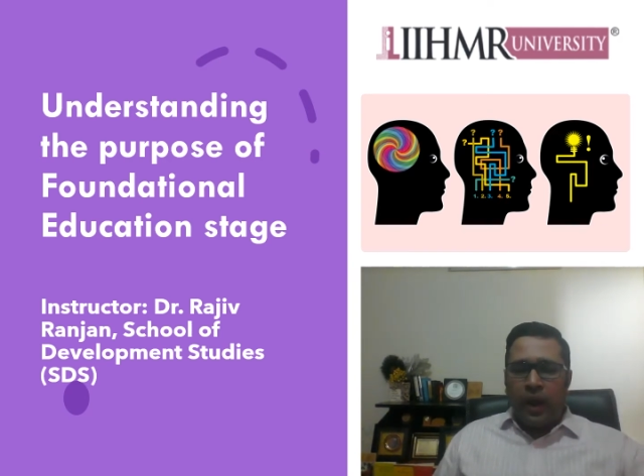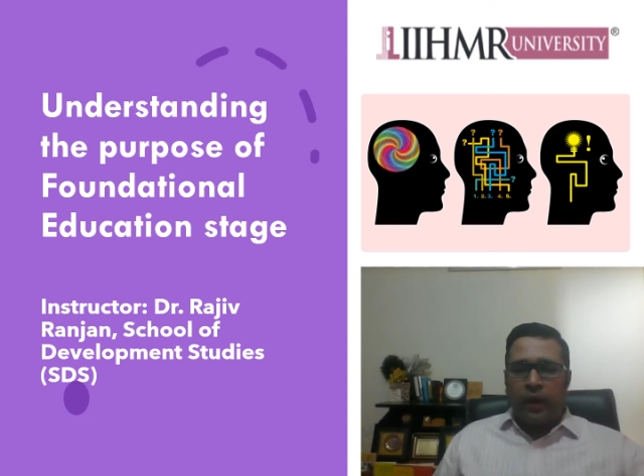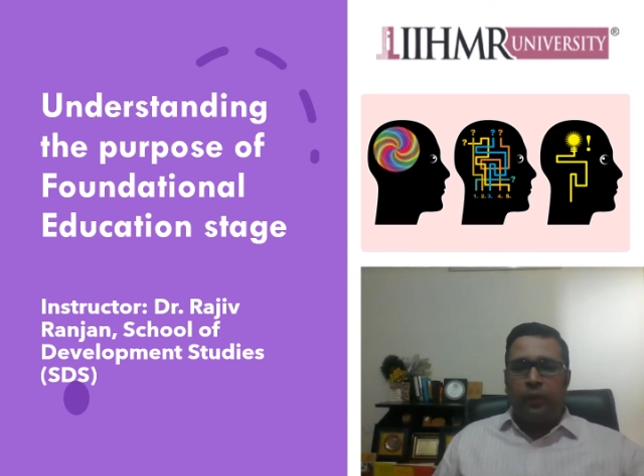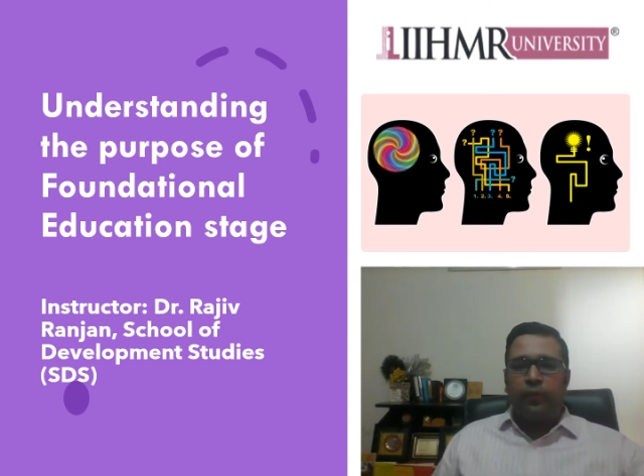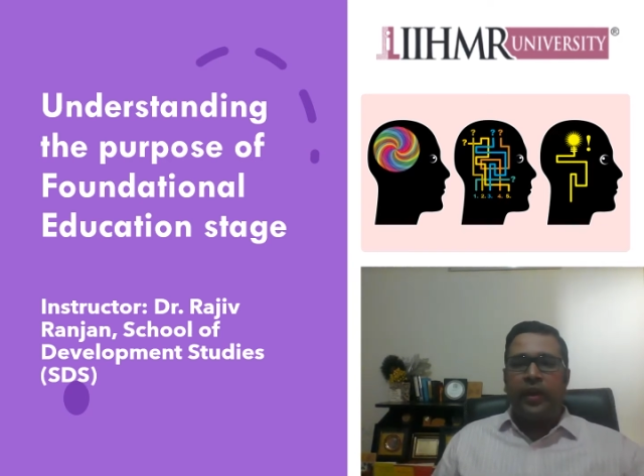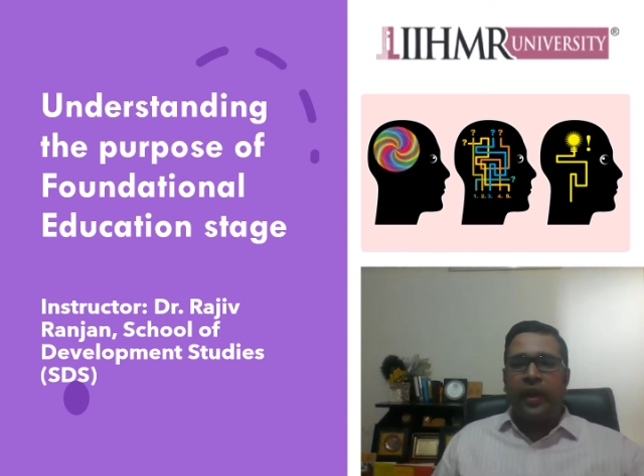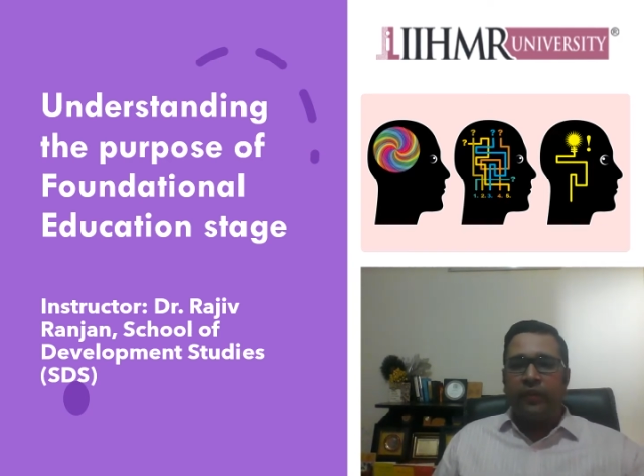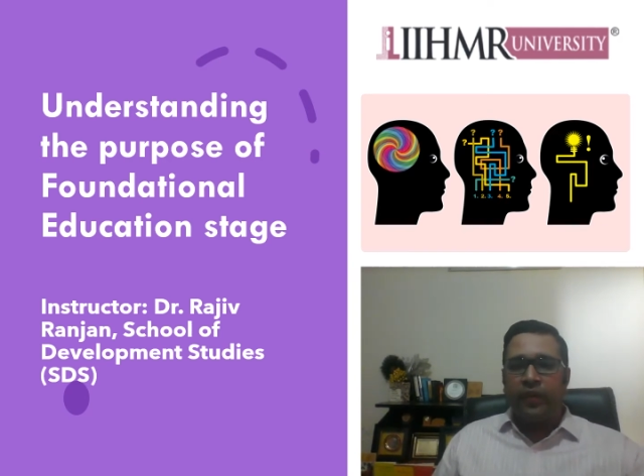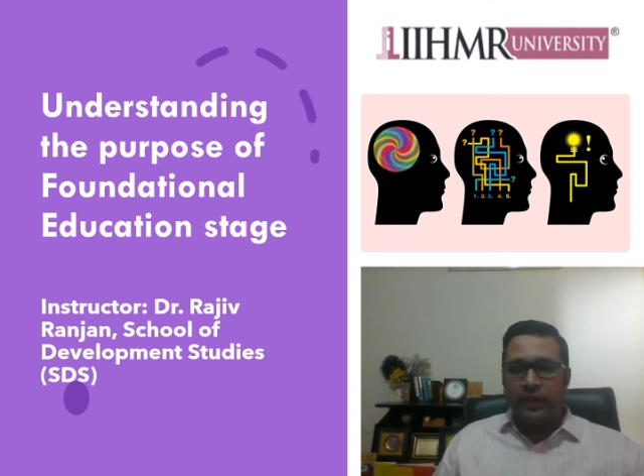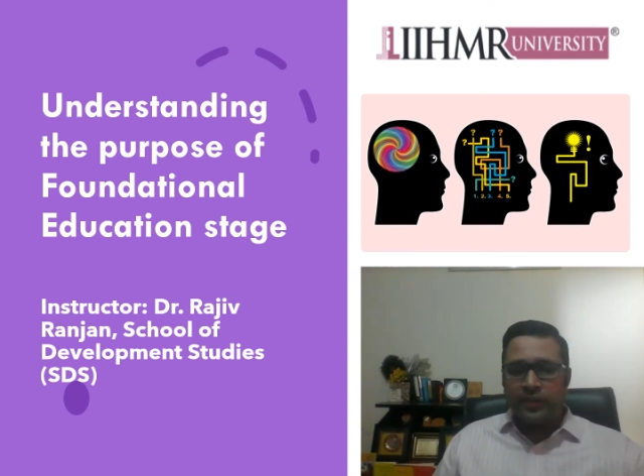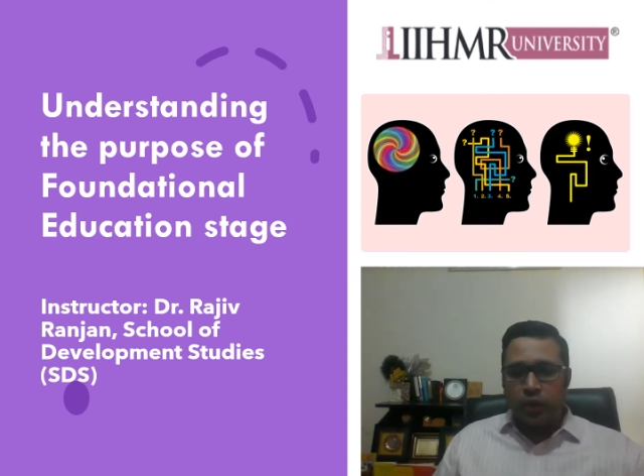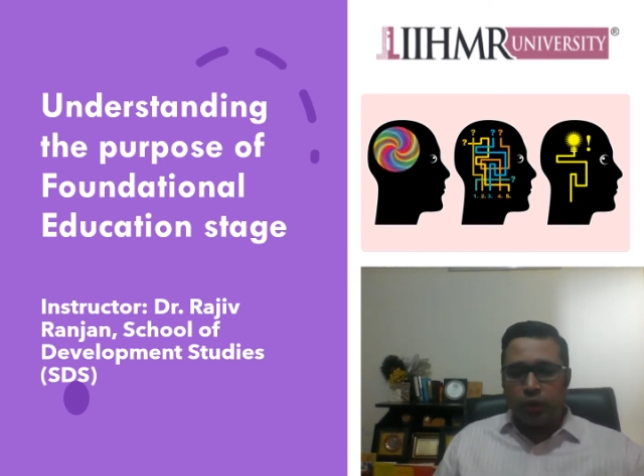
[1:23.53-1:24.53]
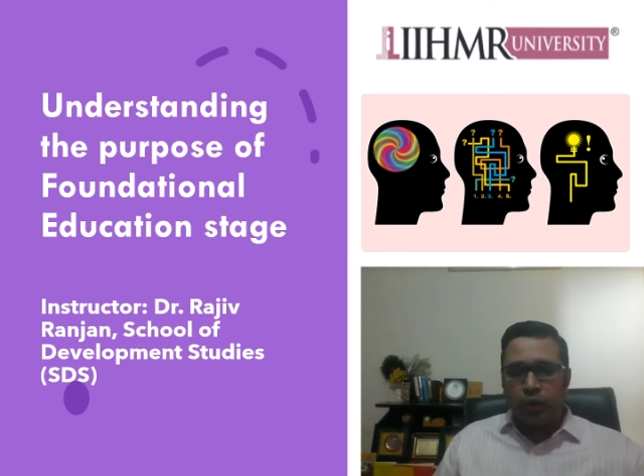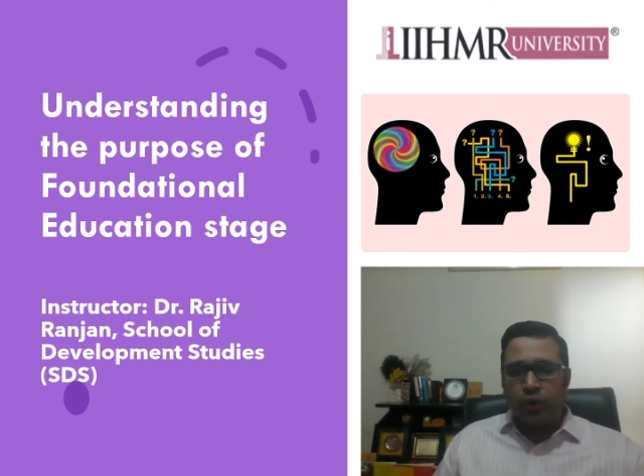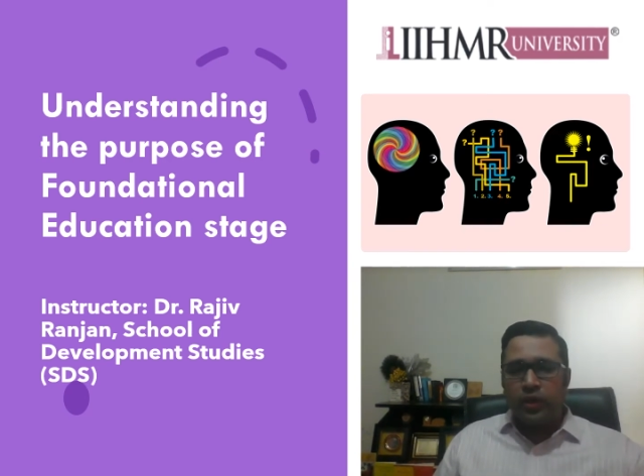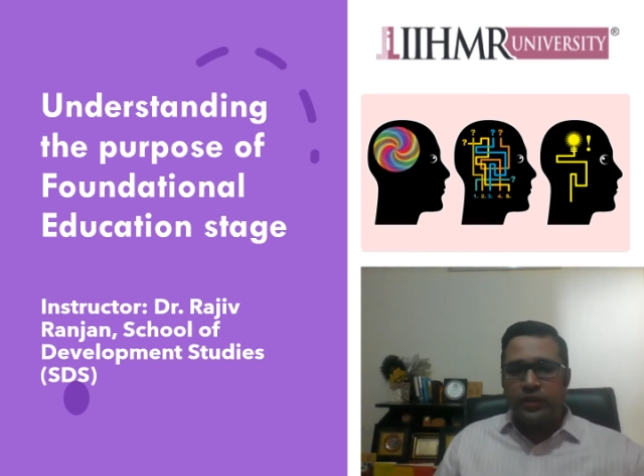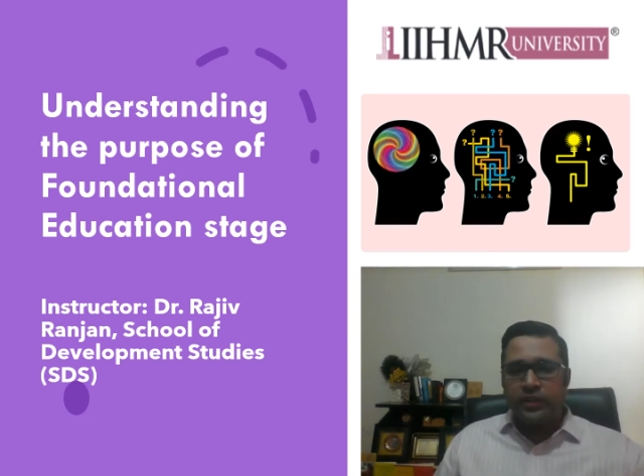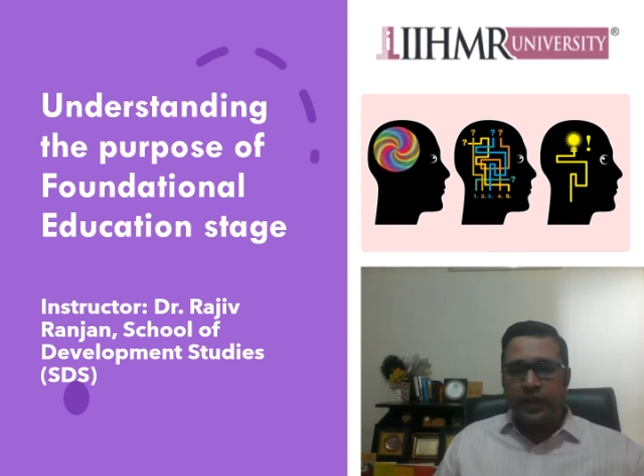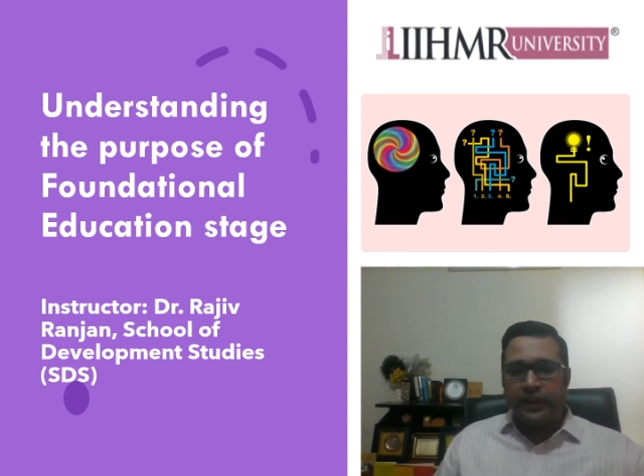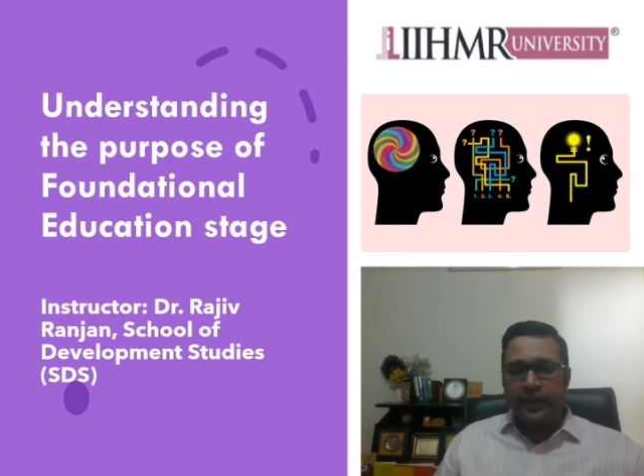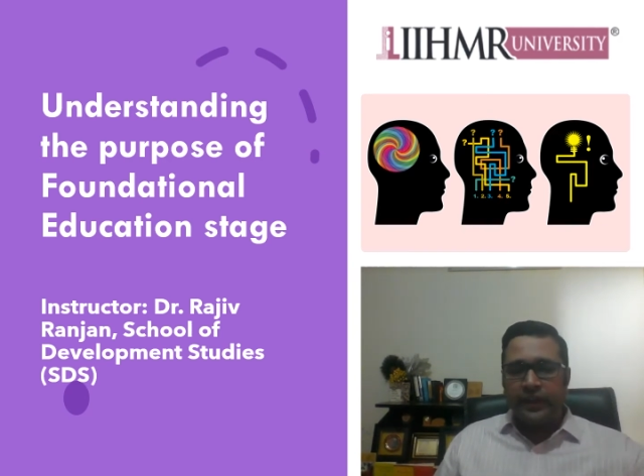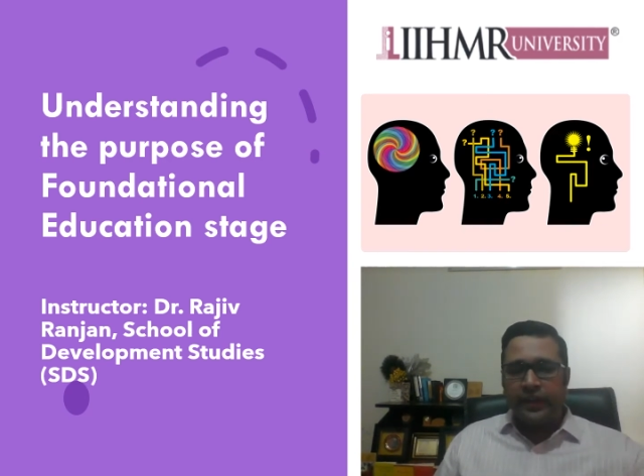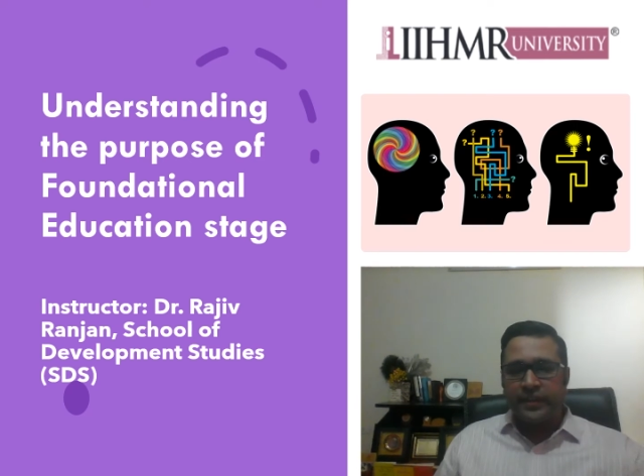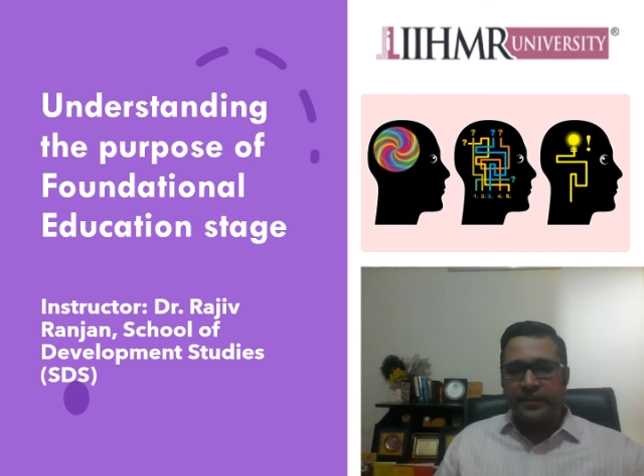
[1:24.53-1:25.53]
and we have understood to a
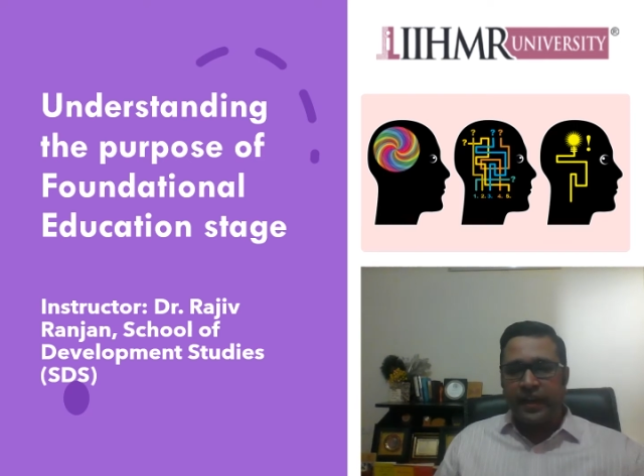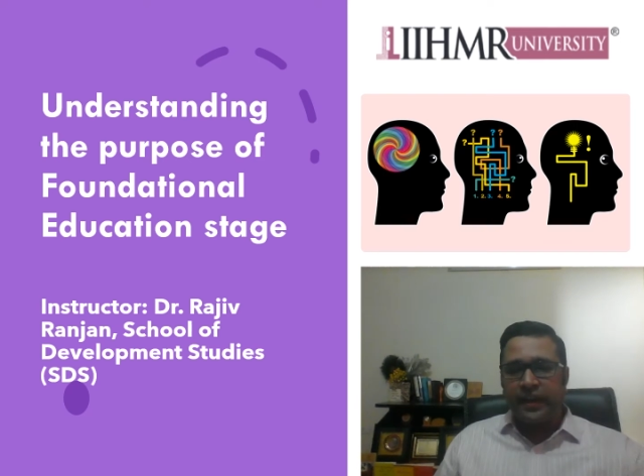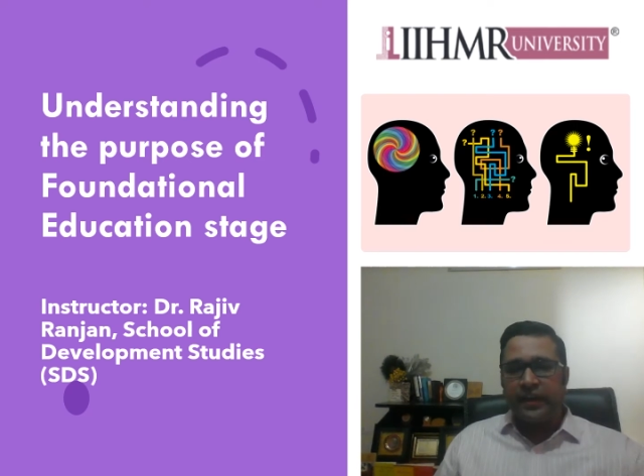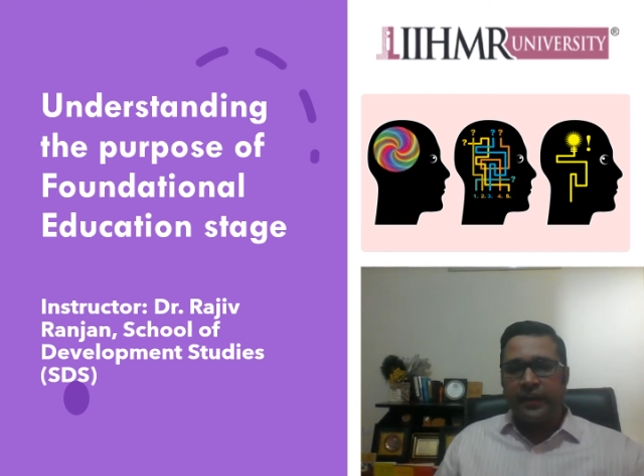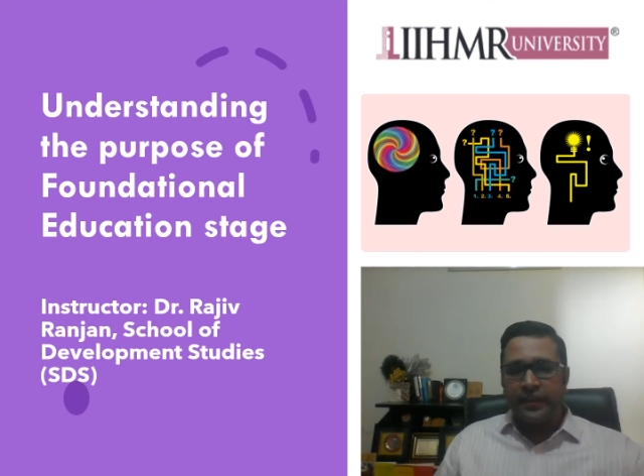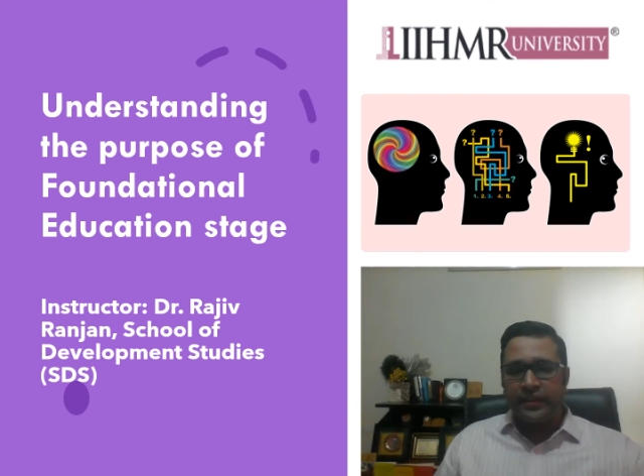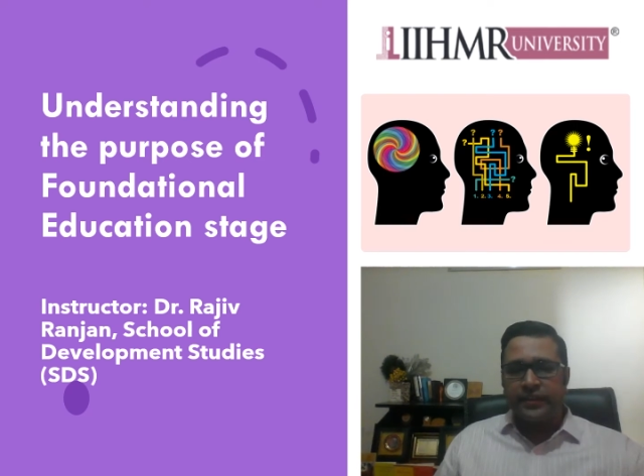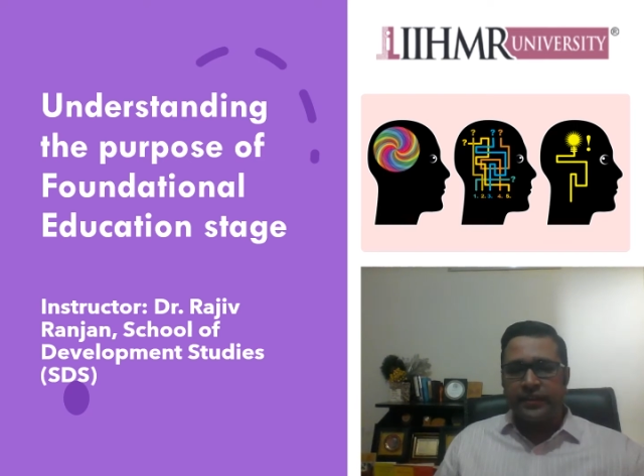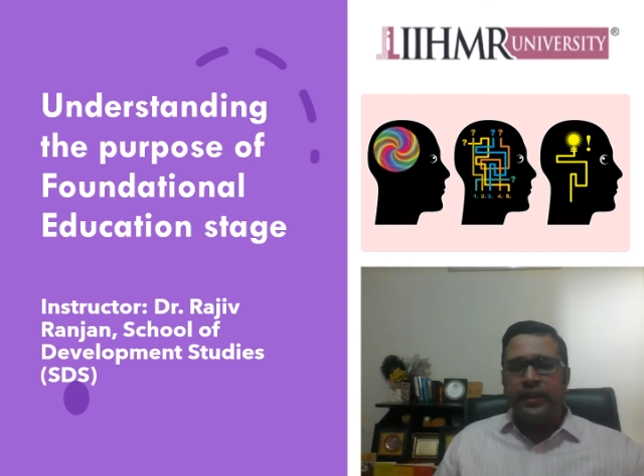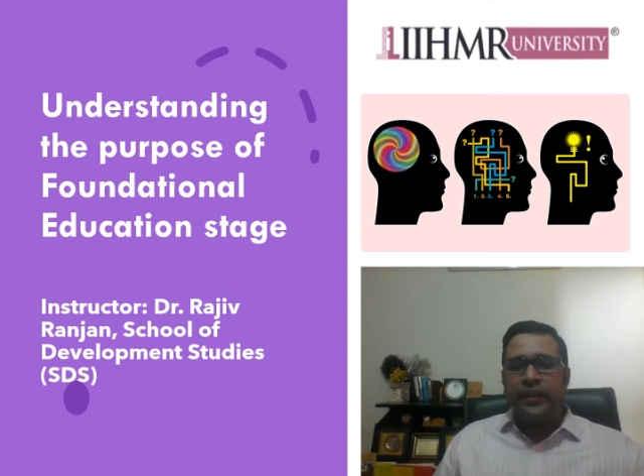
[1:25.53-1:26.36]
certain extent, is